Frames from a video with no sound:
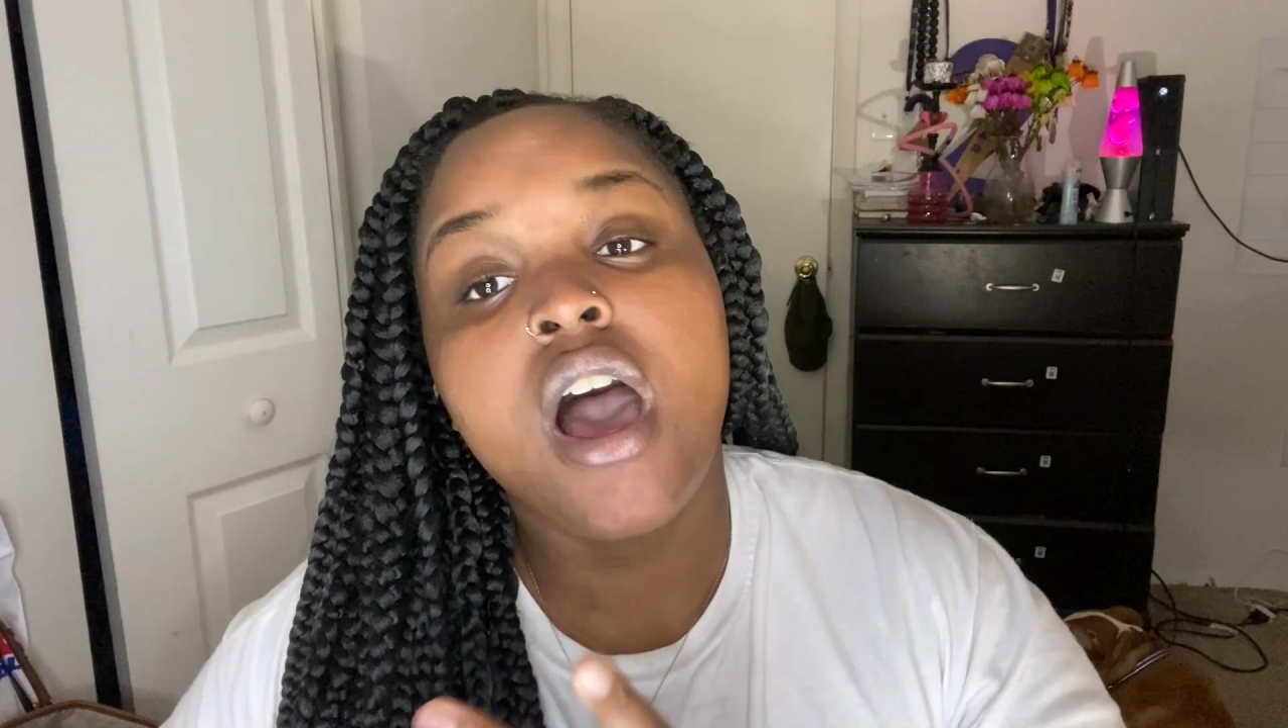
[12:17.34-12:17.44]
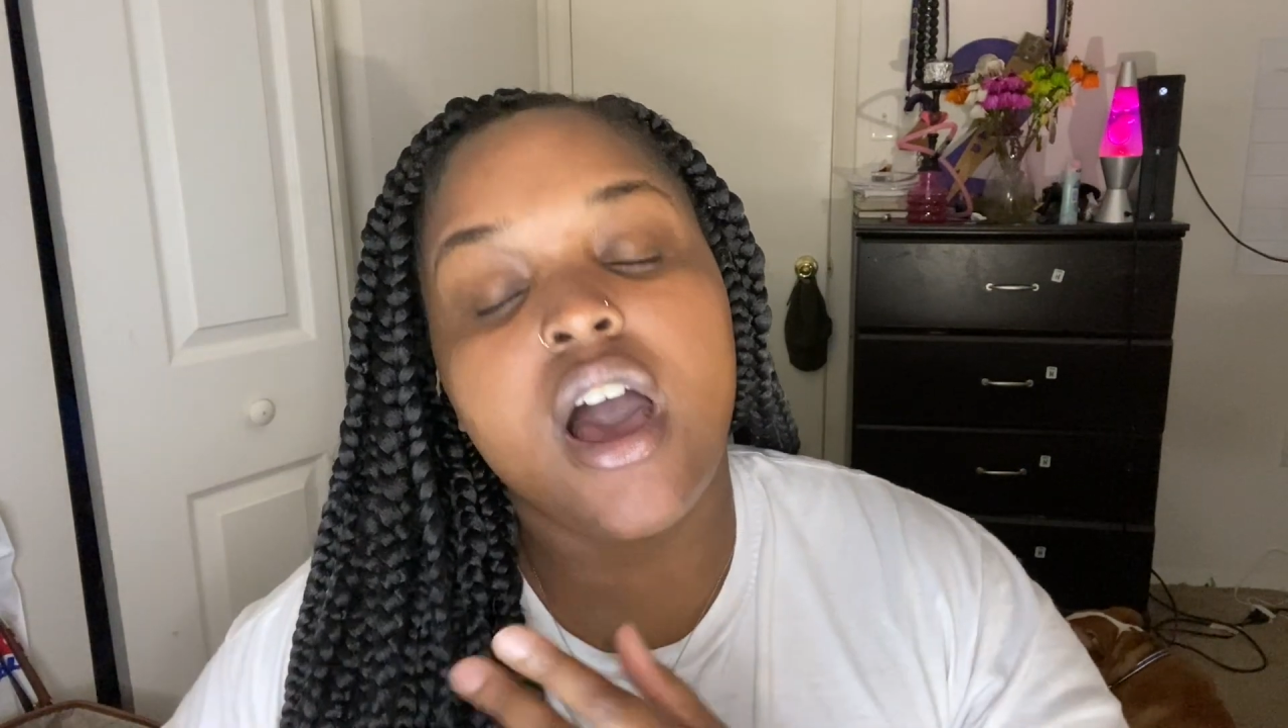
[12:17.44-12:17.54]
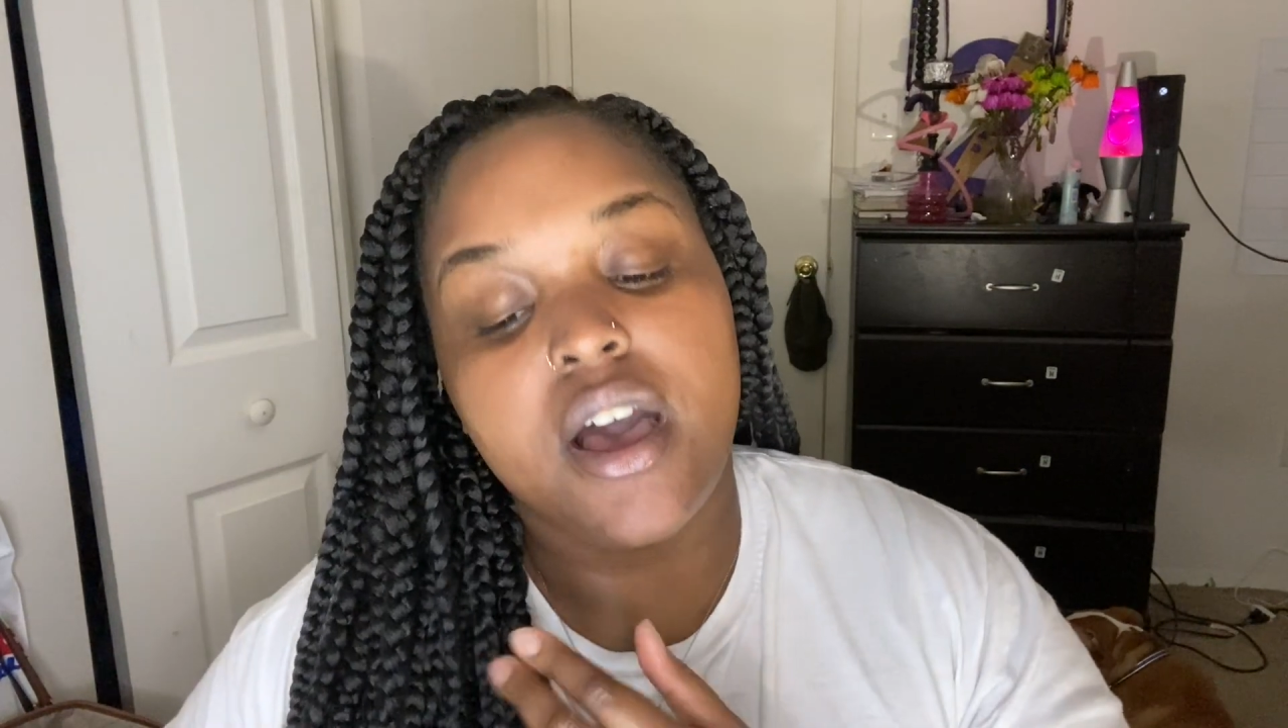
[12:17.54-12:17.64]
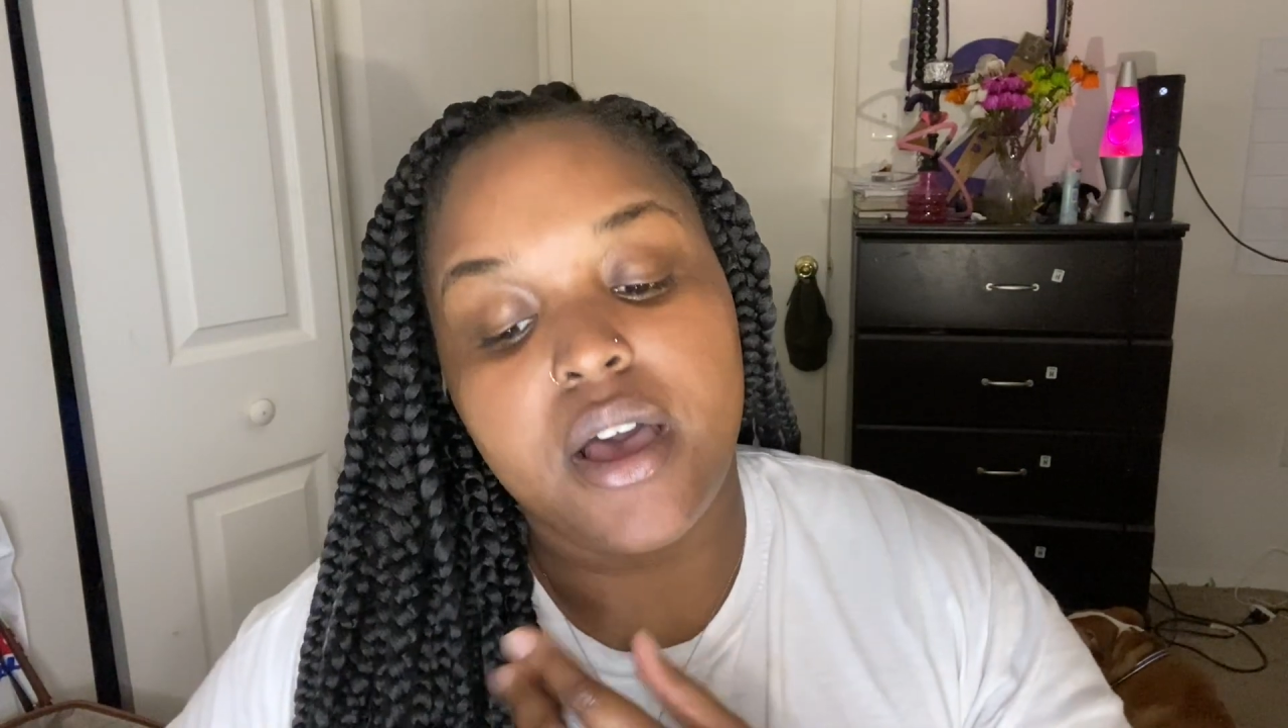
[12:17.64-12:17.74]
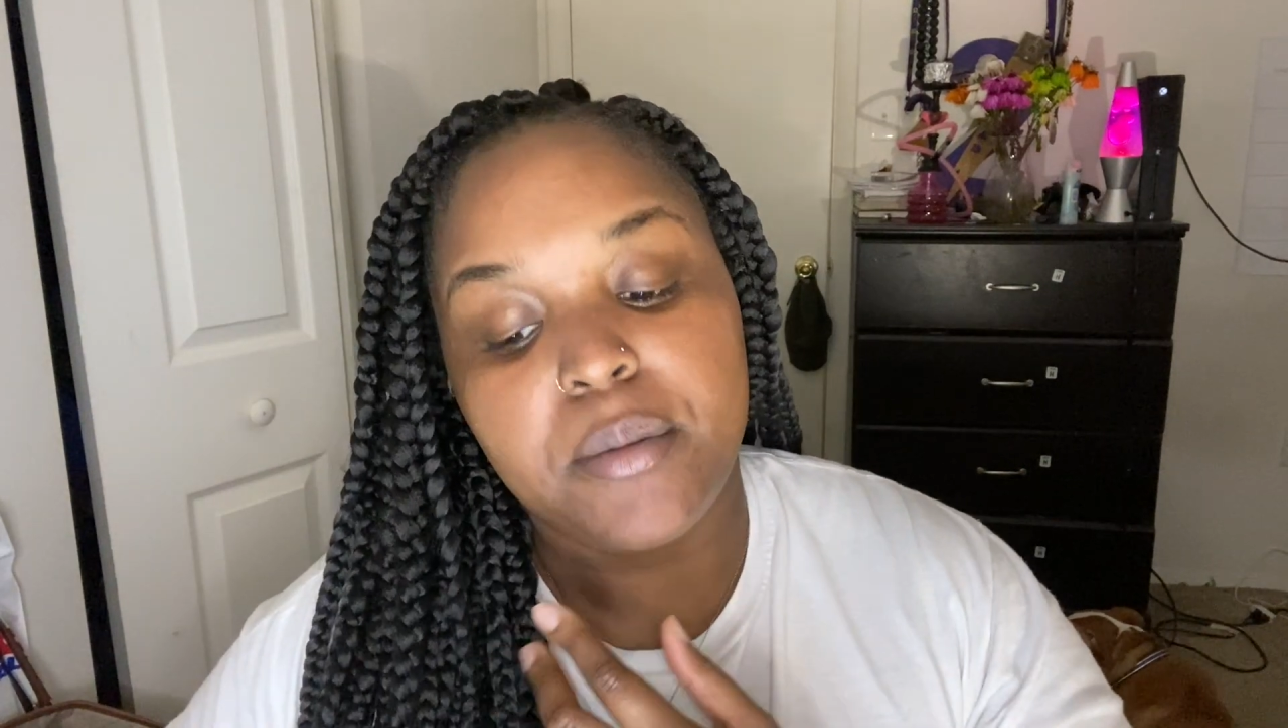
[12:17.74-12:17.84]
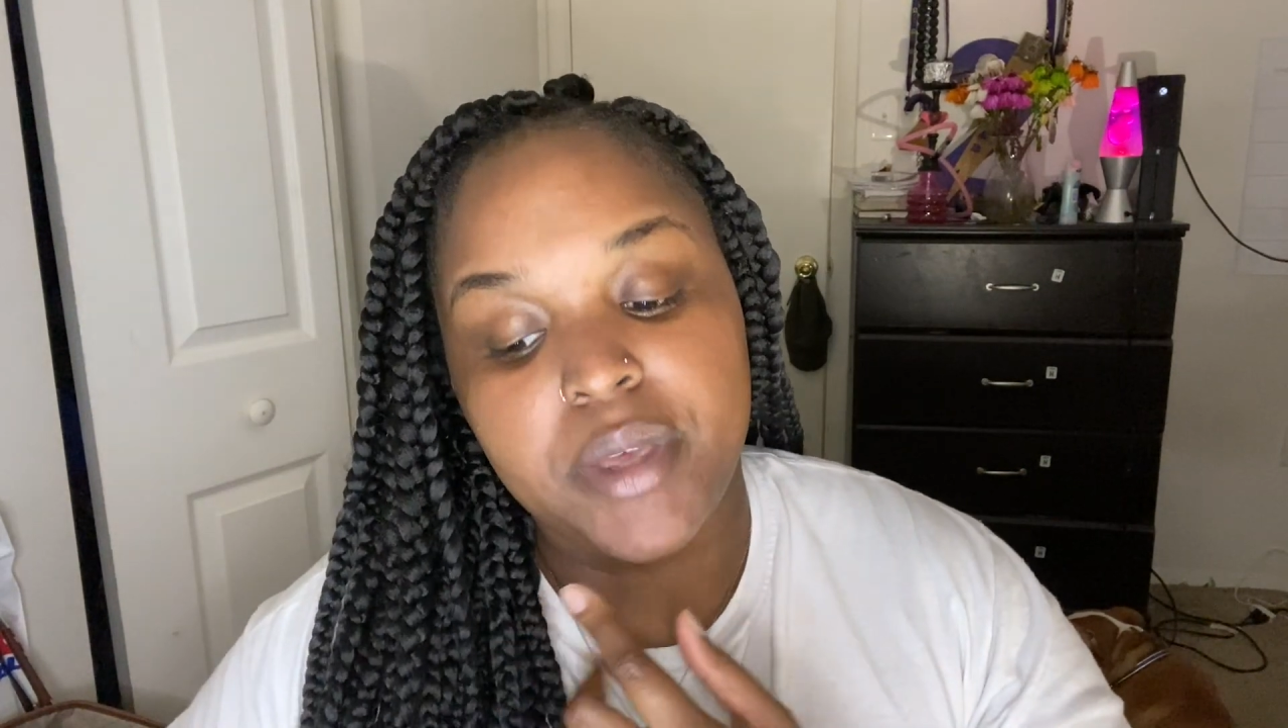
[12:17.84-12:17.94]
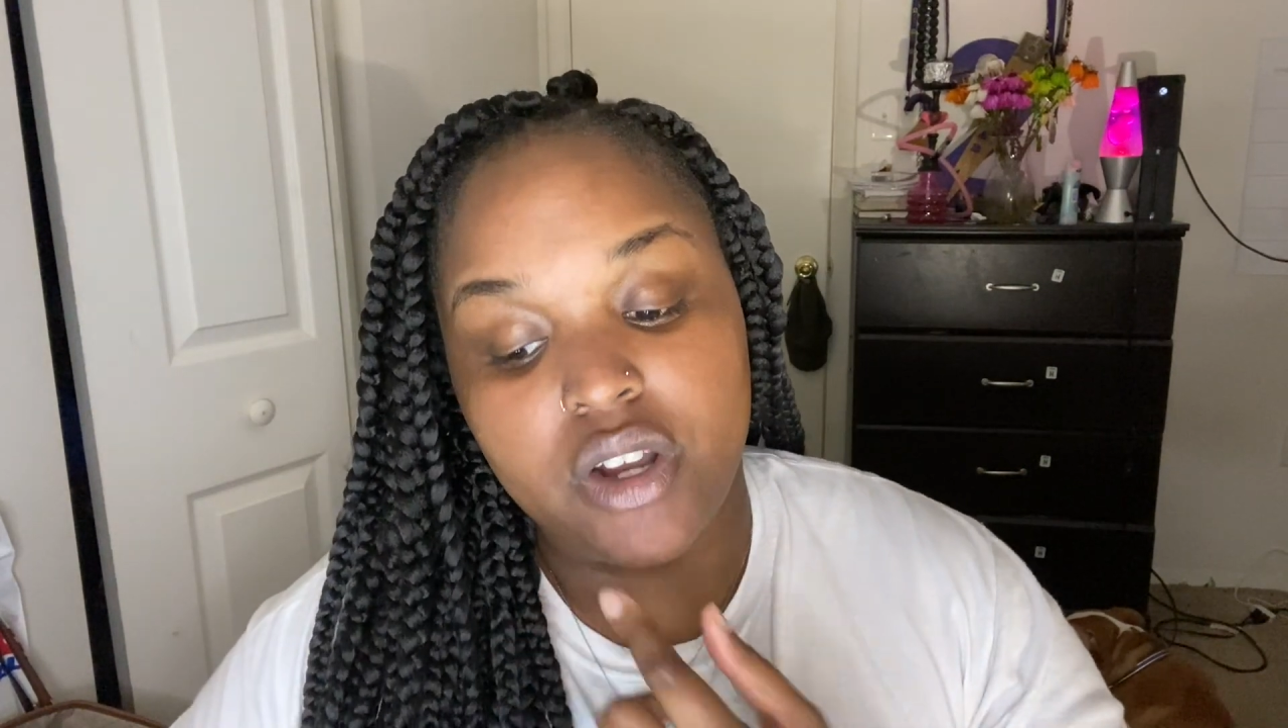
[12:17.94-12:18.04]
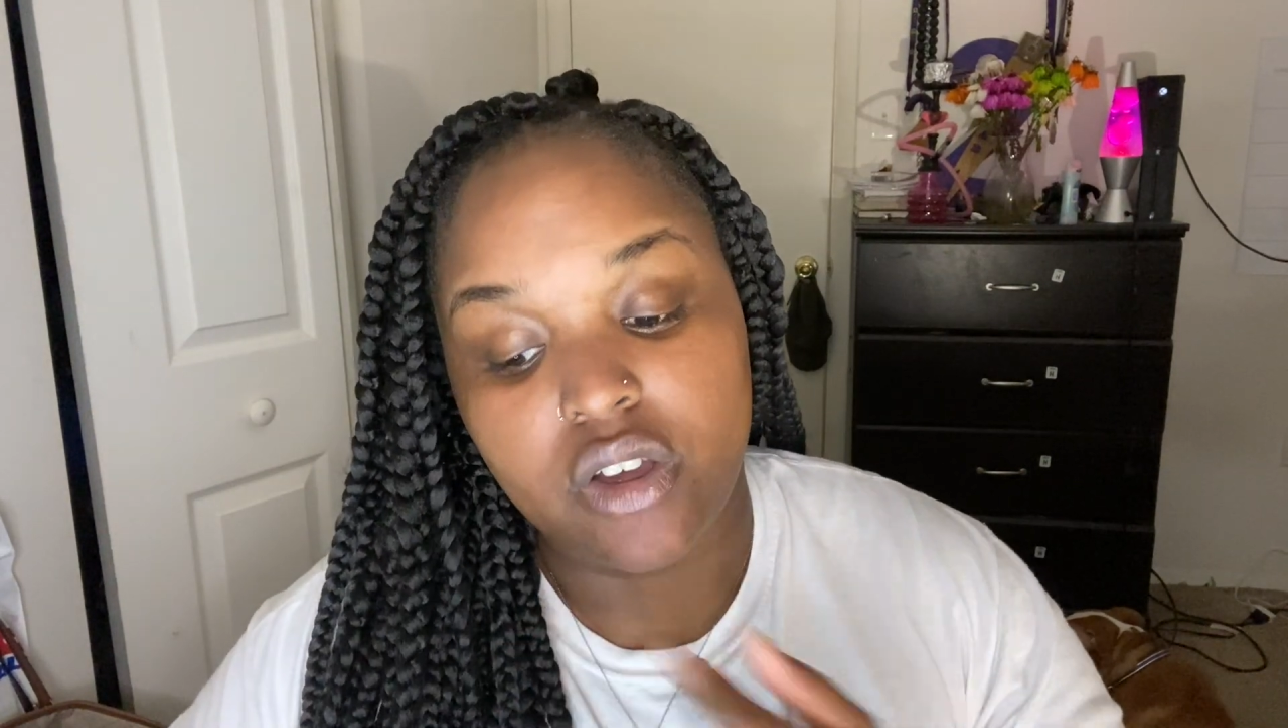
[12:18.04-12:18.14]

It